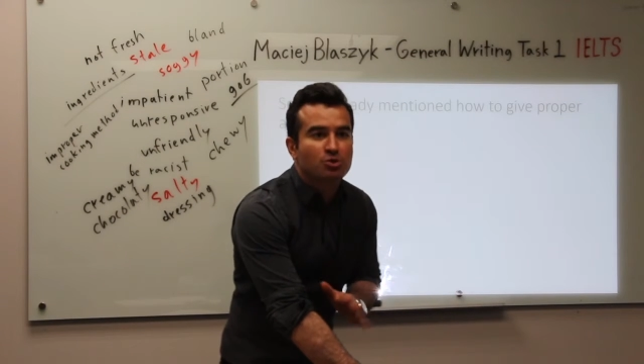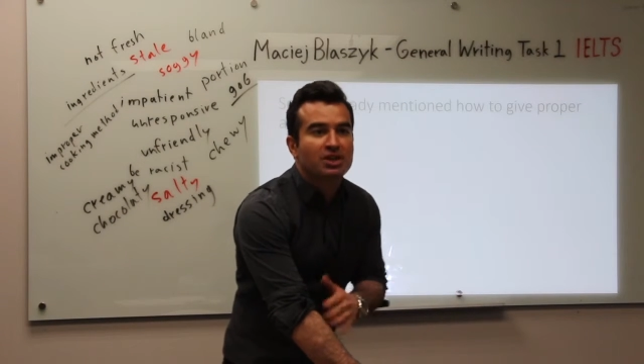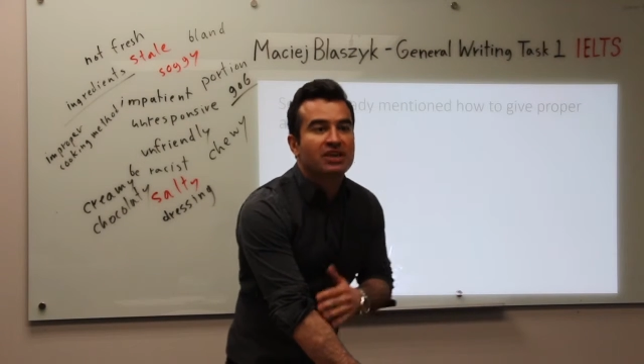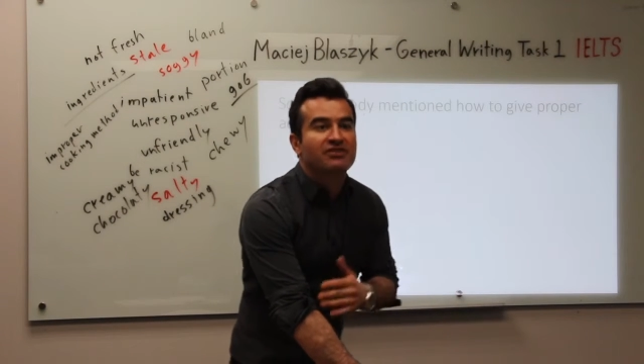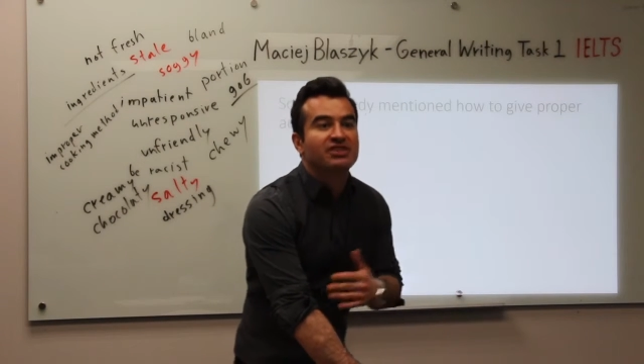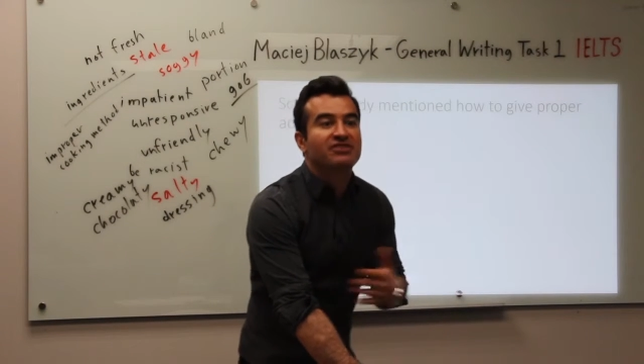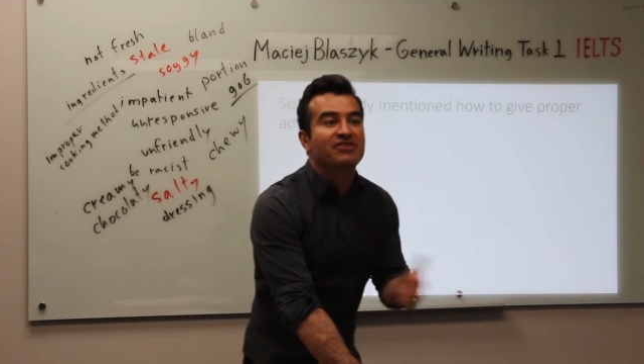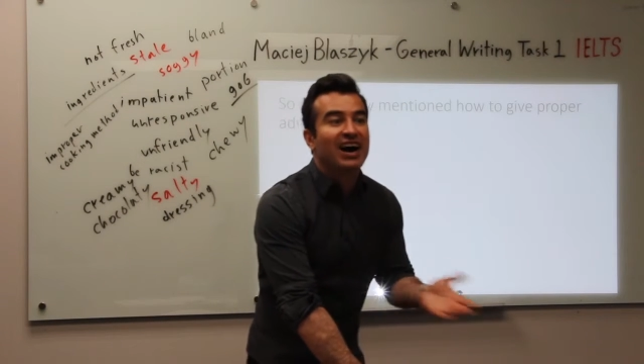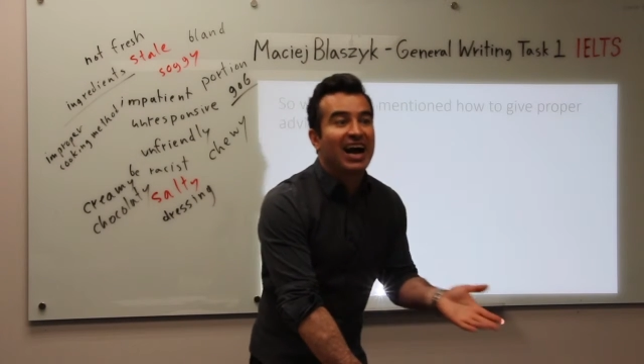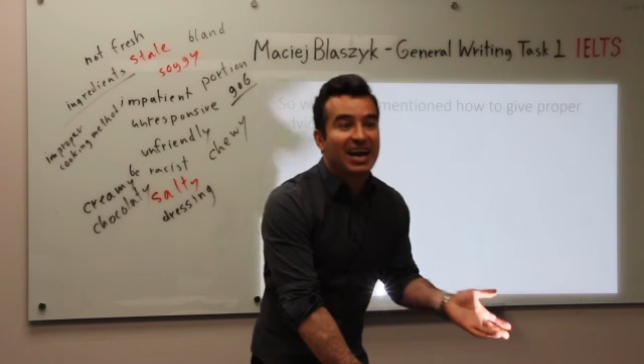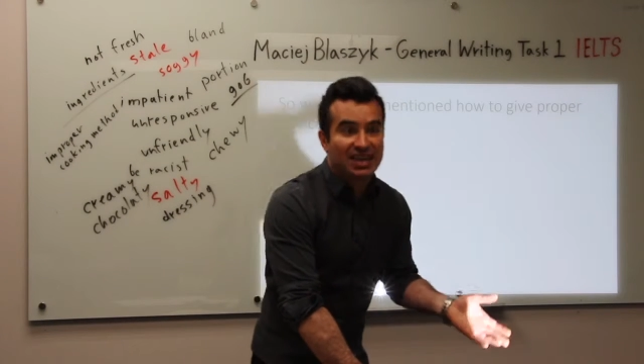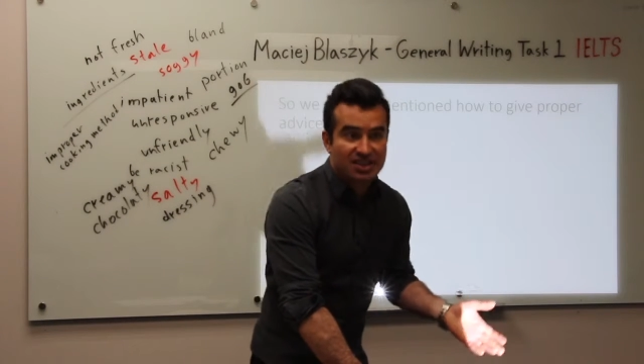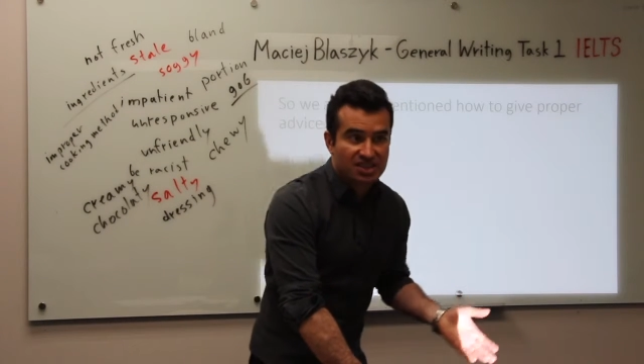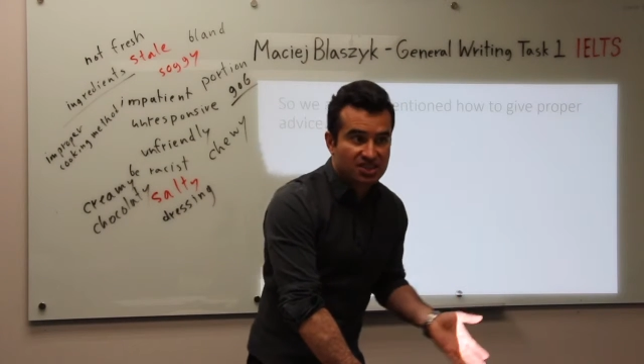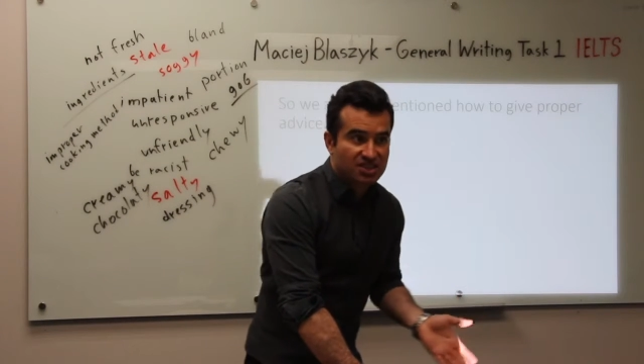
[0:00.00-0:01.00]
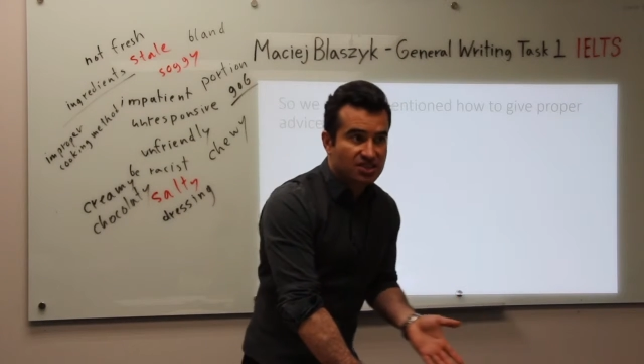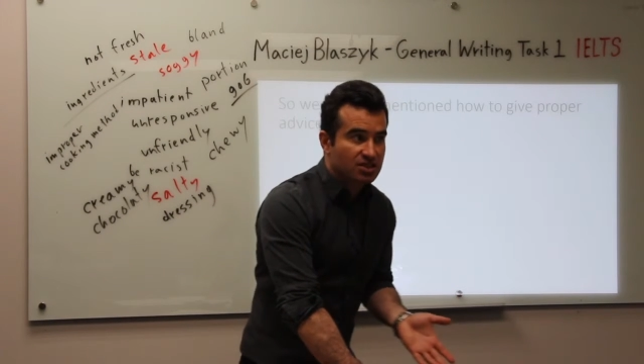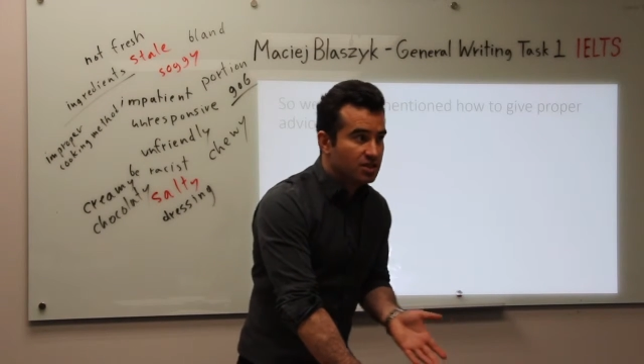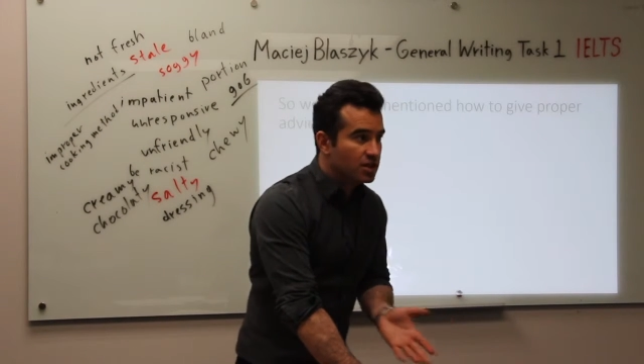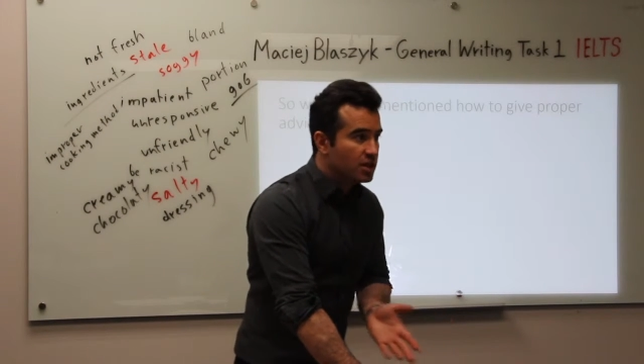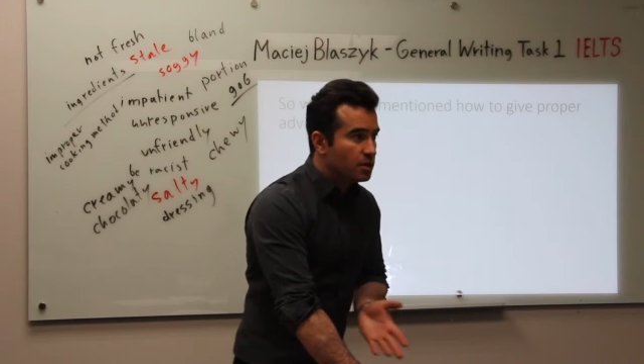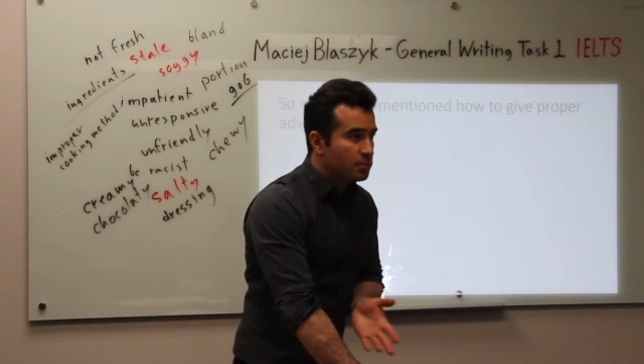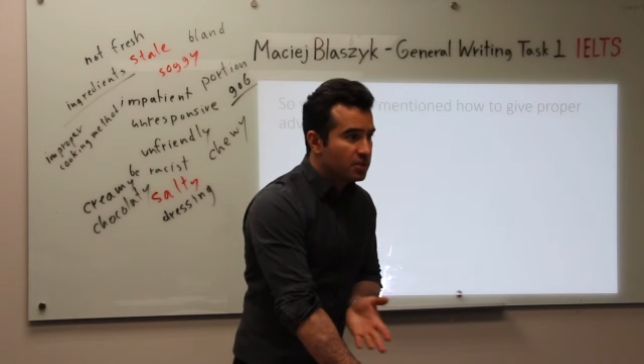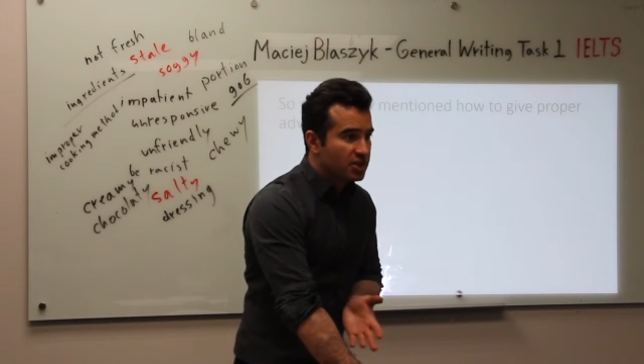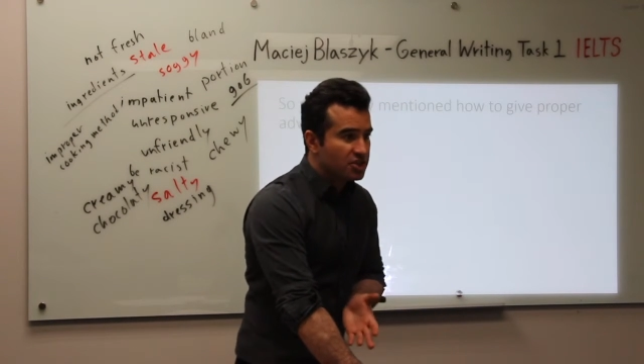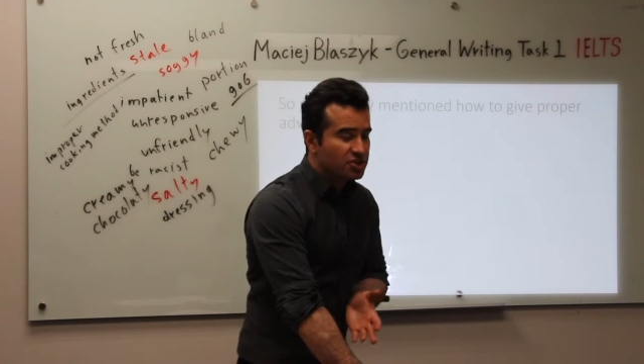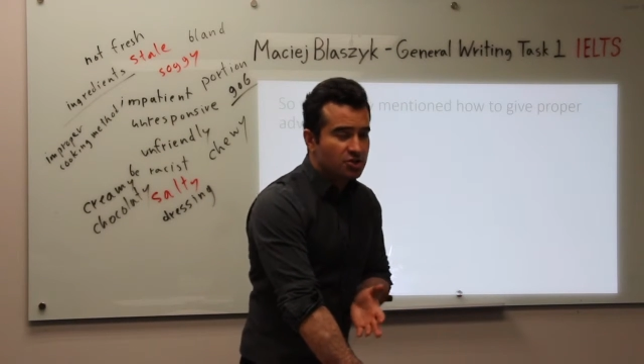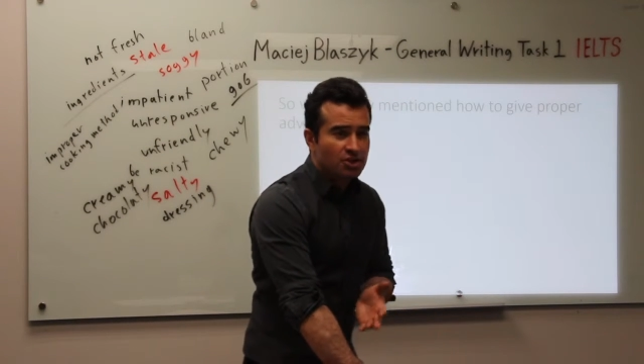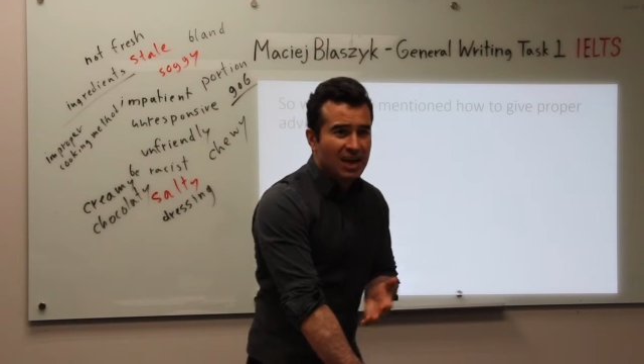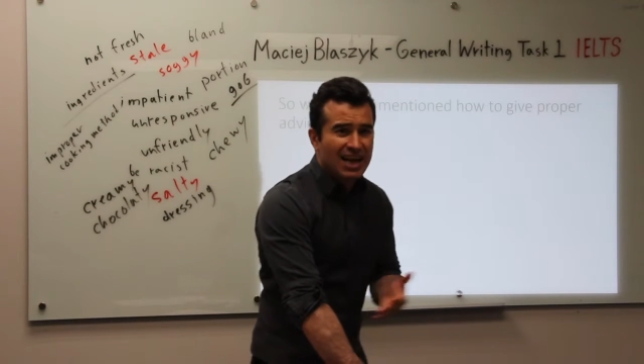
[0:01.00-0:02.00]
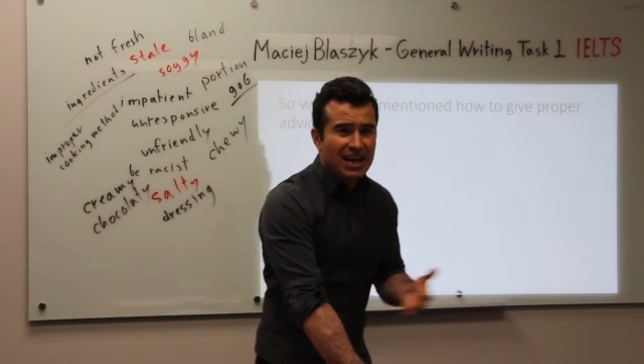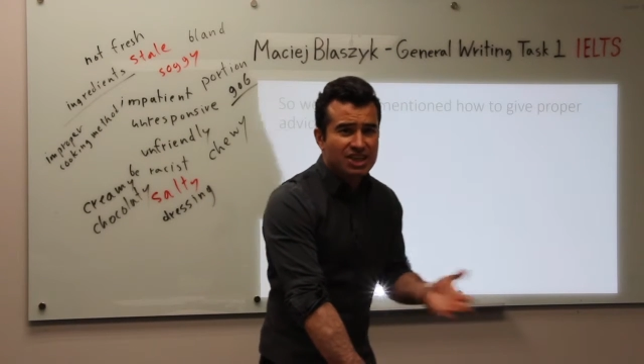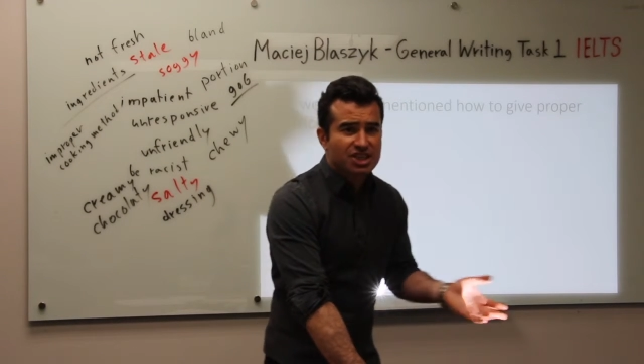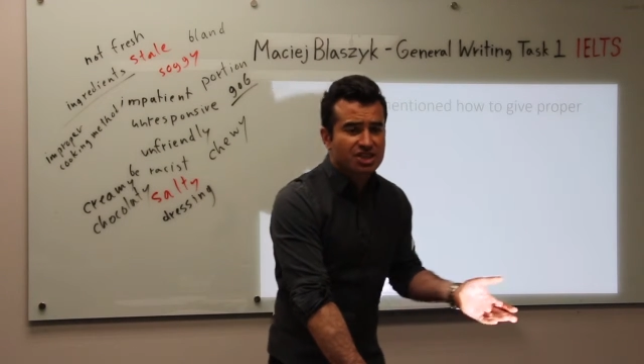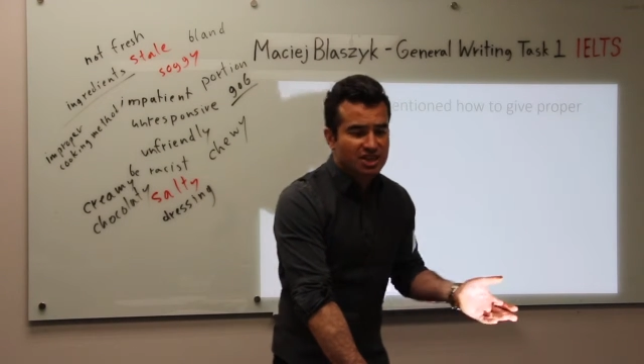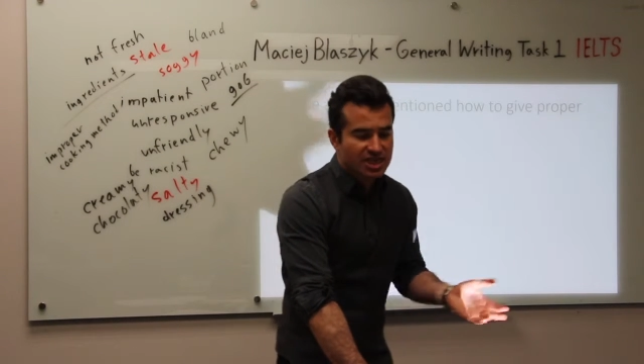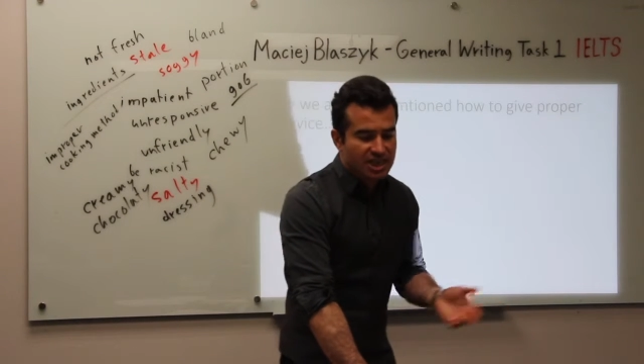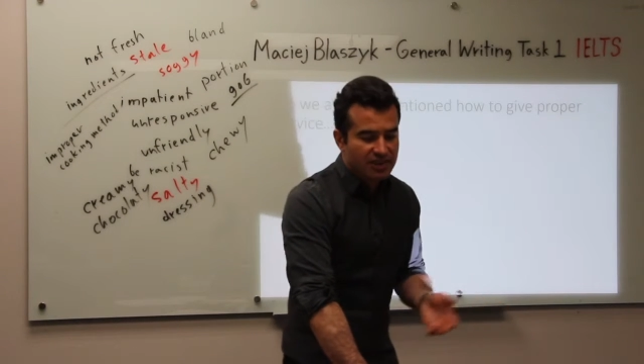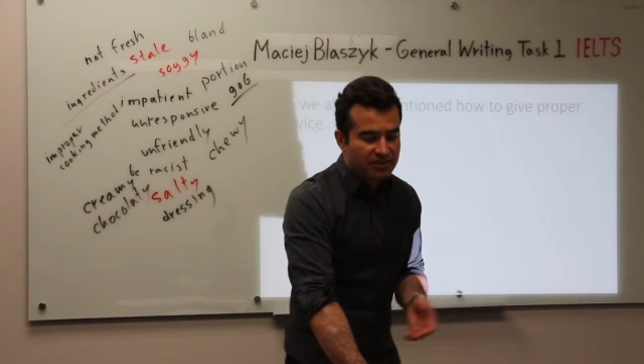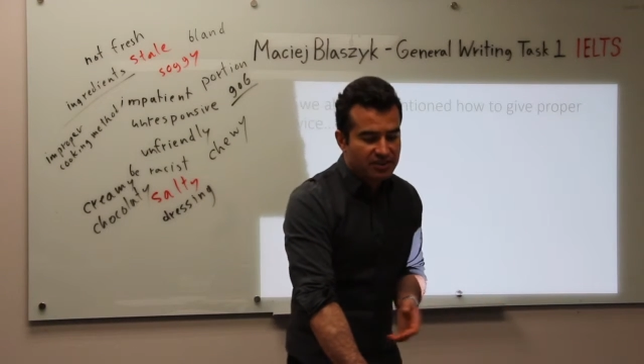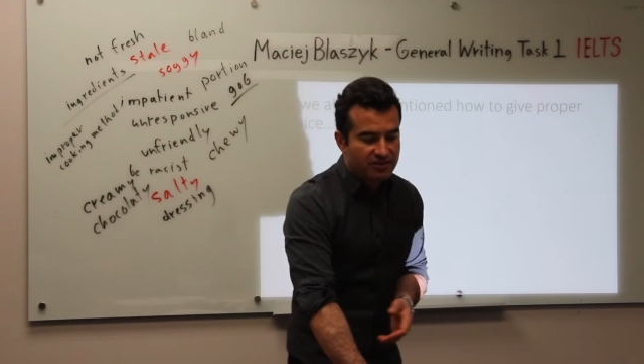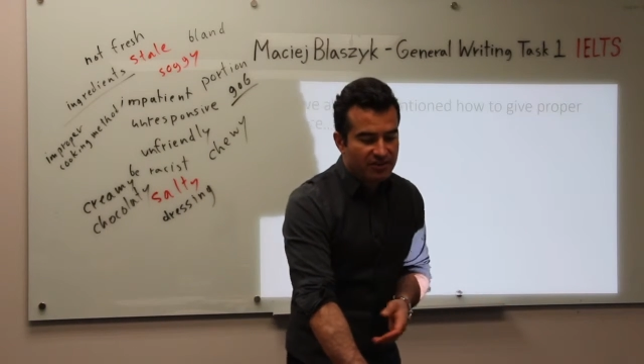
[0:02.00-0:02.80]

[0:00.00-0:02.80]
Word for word: give advice because you're not actually going to give